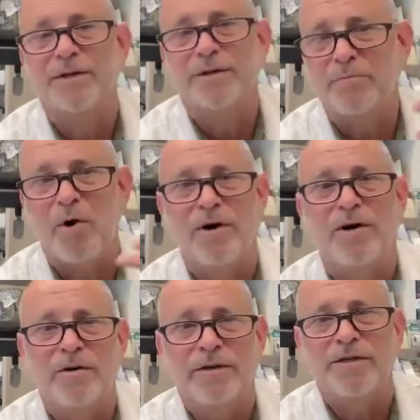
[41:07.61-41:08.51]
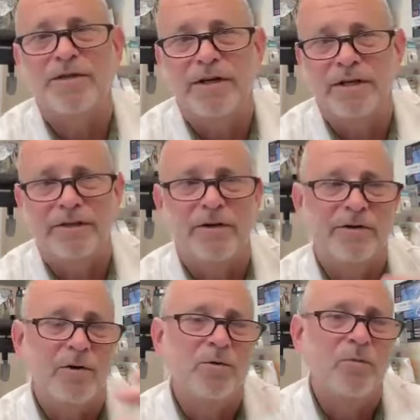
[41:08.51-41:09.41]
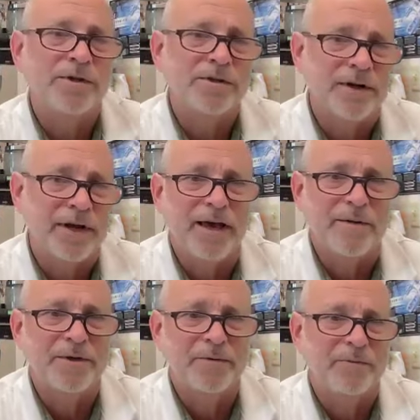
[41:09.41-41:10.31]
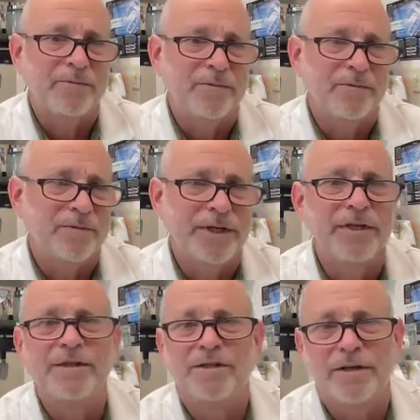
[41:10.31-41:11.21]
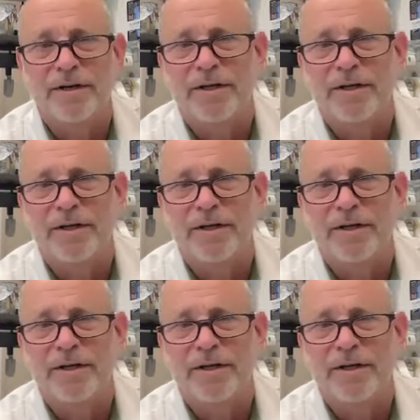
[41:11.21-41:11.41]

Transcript: They're a partner in the study. They're told what's going to happen in the study.